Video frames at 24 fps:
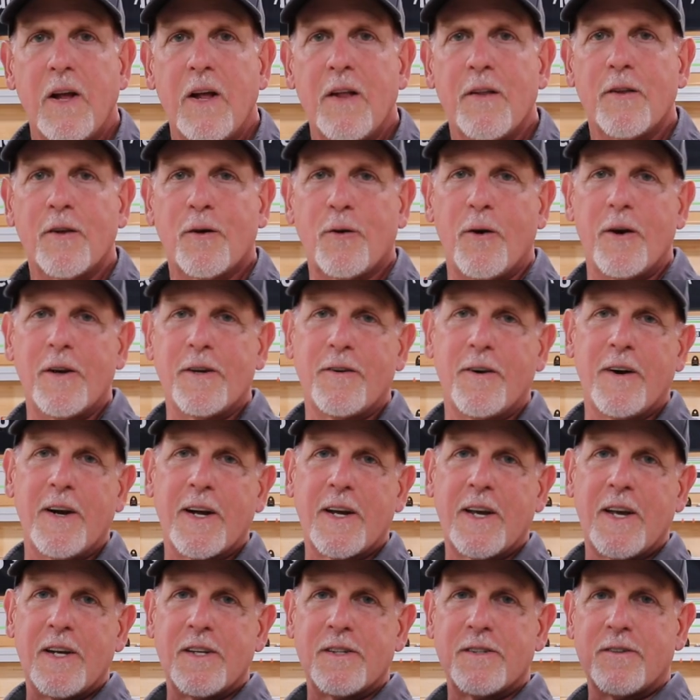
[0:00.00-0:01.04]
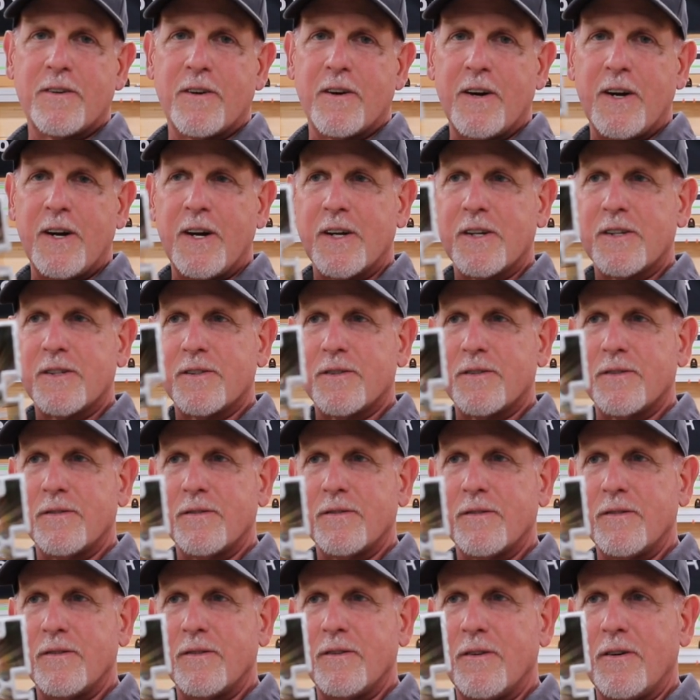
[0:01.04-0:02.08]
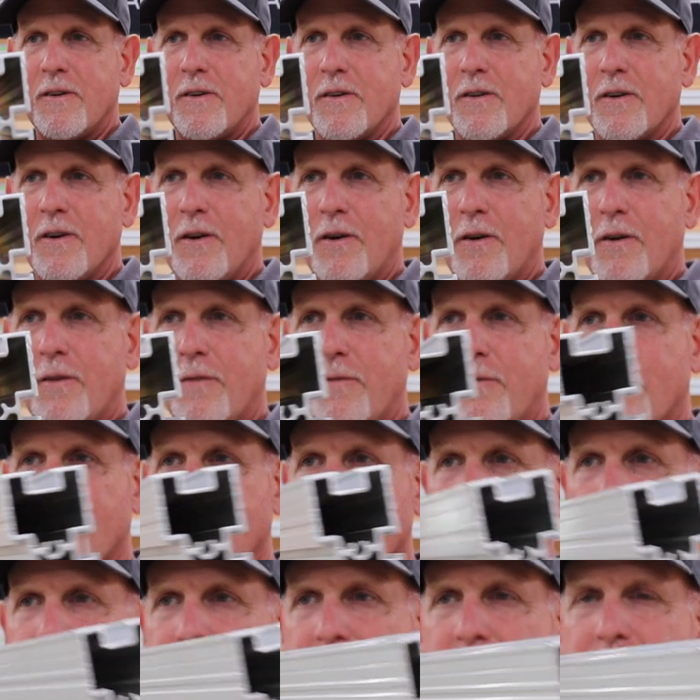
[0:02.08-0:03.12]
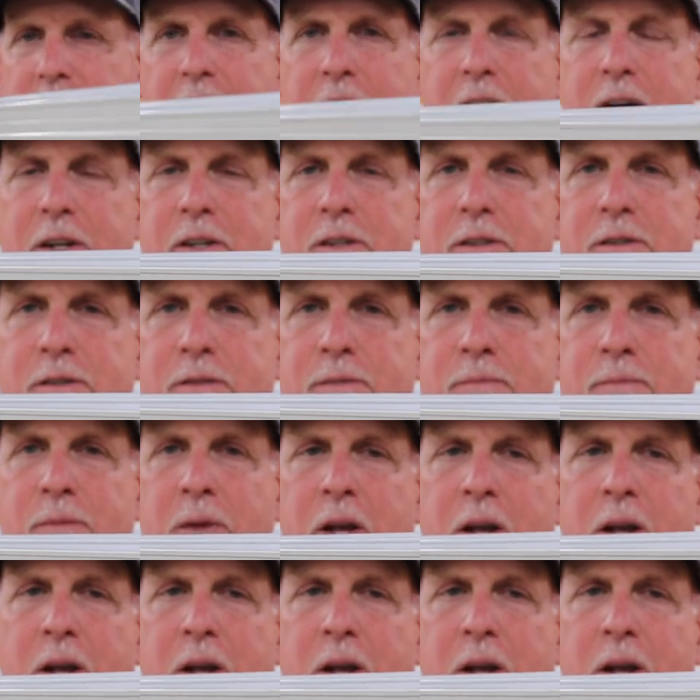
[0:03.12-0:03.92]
The quad track has tracks on all four sides.